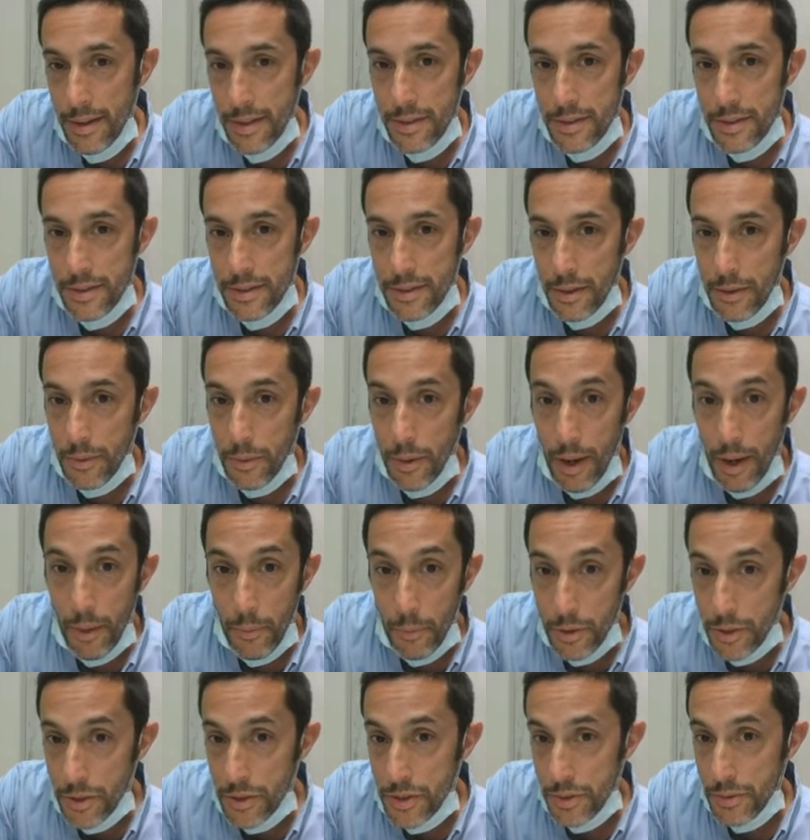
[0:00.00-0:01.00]
So I
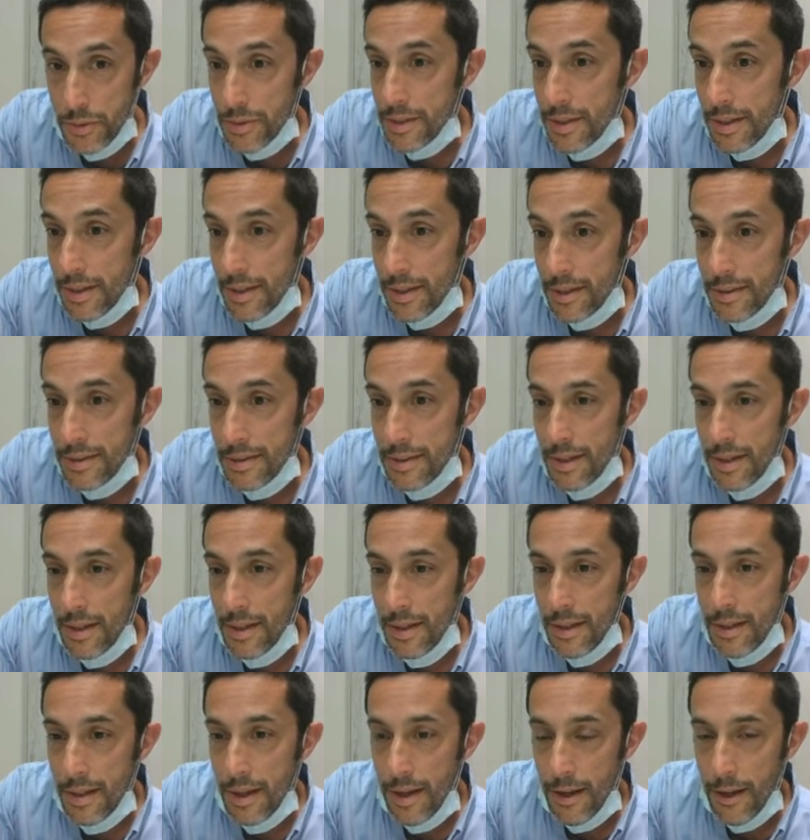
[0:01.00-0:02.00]
wouldn't choose this.
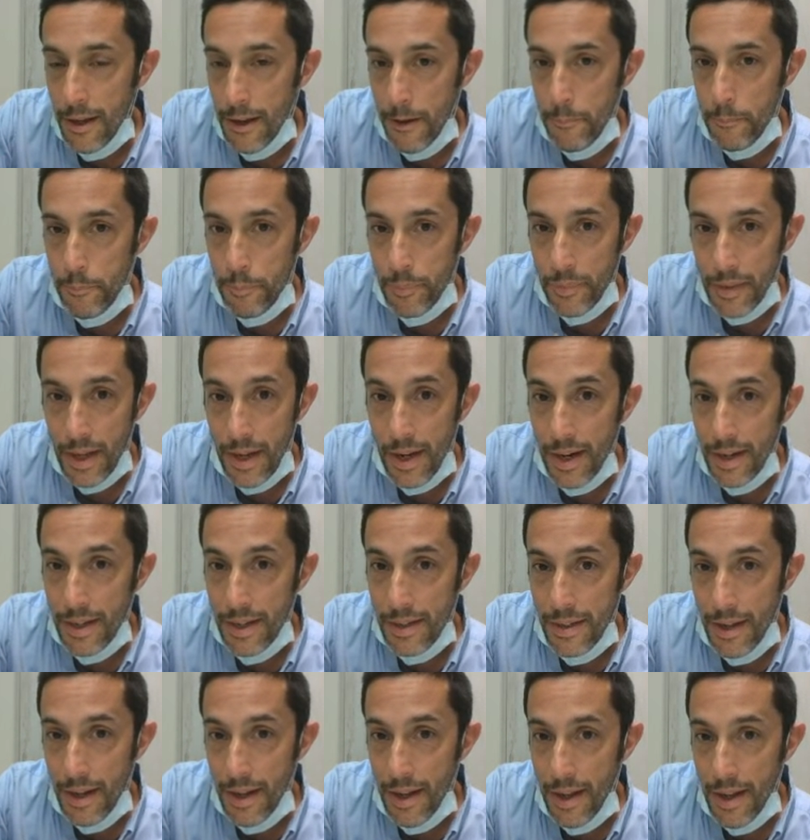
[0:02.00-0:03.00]

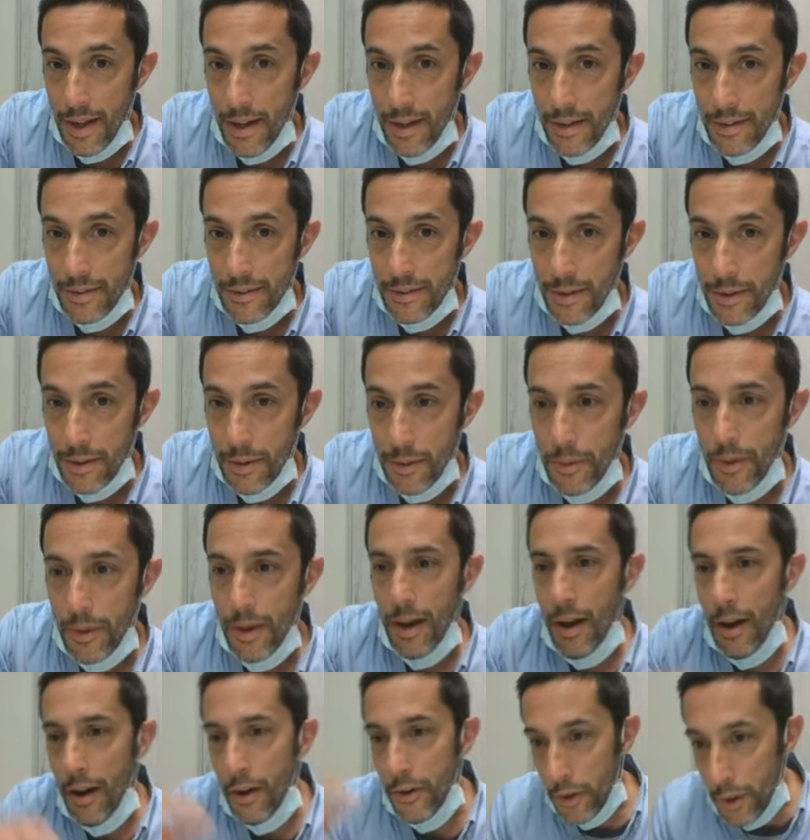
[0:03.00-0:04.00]
And so
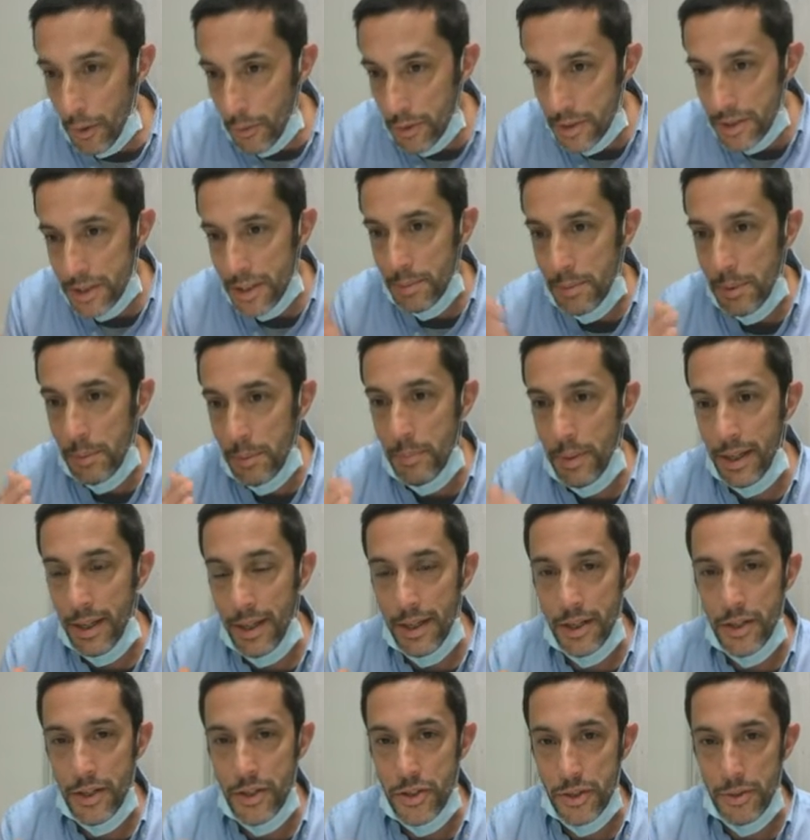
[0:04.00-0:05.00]
you're always going to be
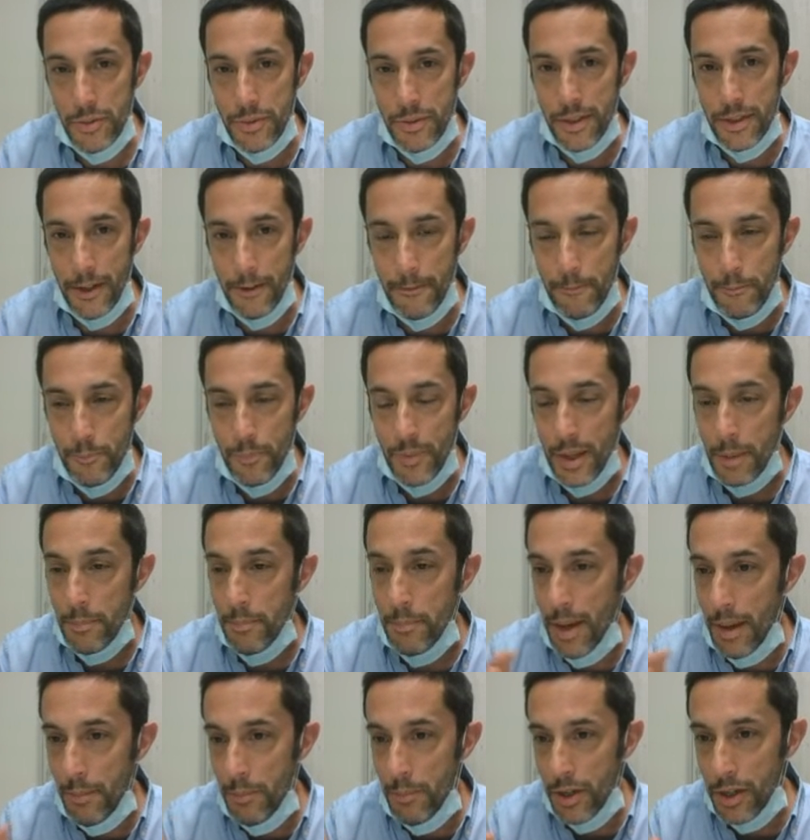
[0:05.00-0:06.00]
picking and choosing.
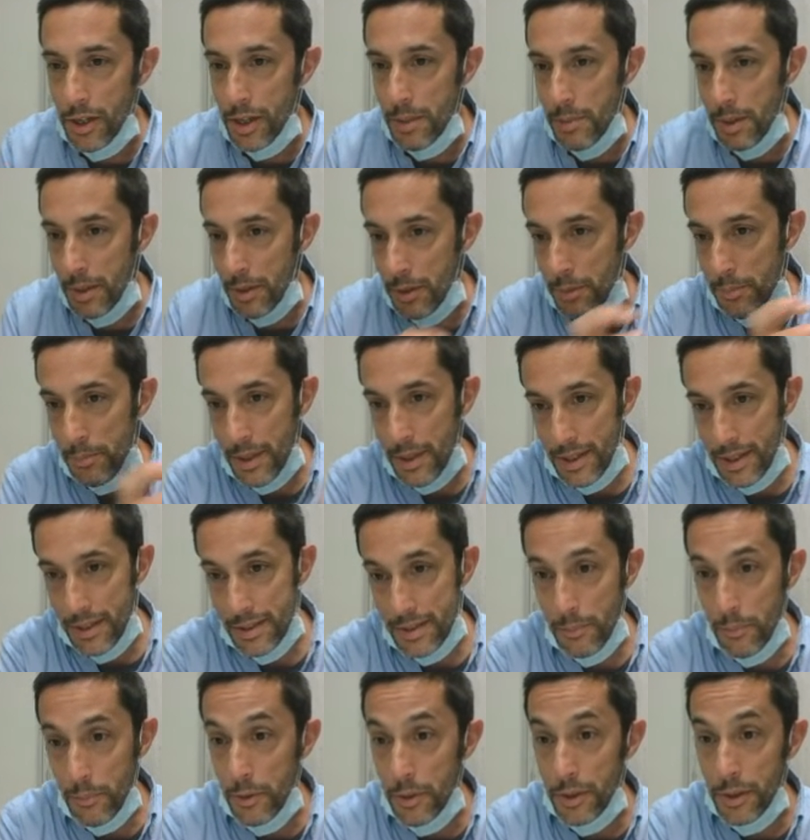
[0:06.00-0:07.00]
Maybe you're going to be able to pick
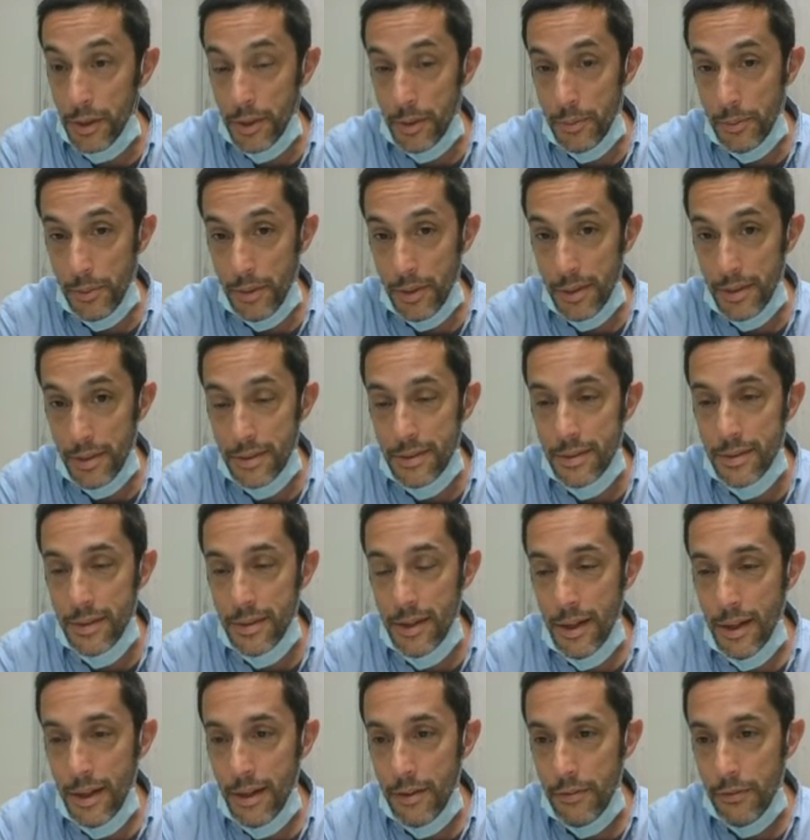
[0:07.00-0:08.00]
some really good ones
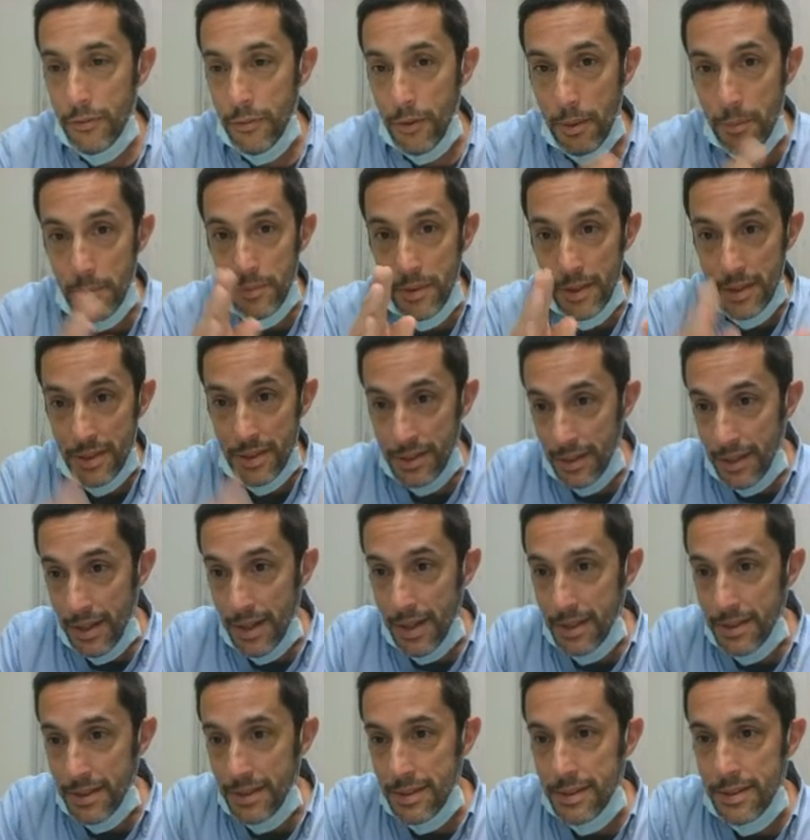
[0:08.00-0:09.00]
from this
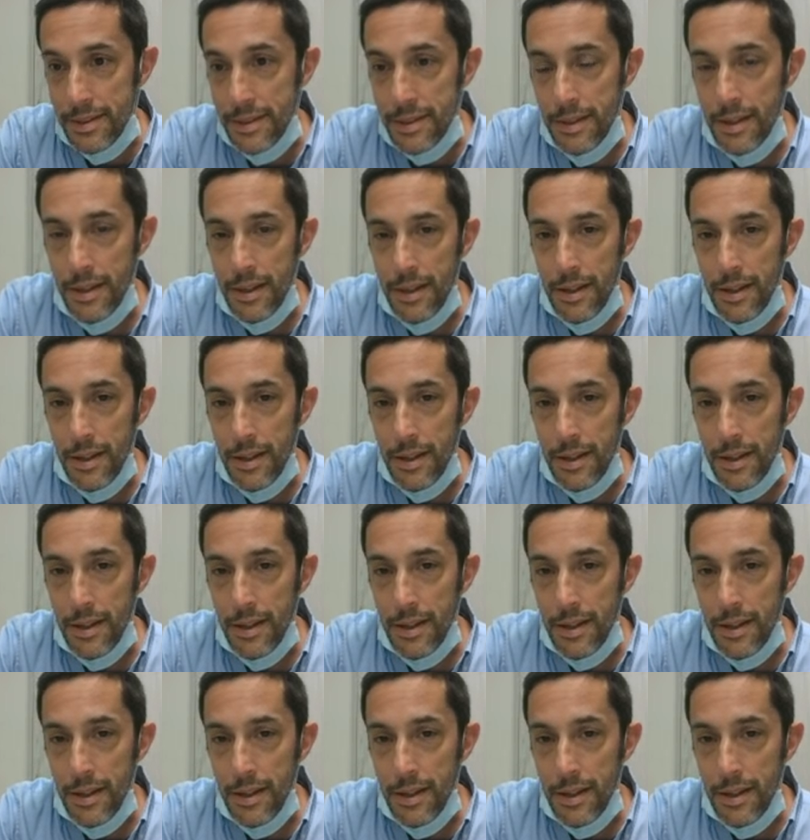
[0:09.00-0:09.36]
list,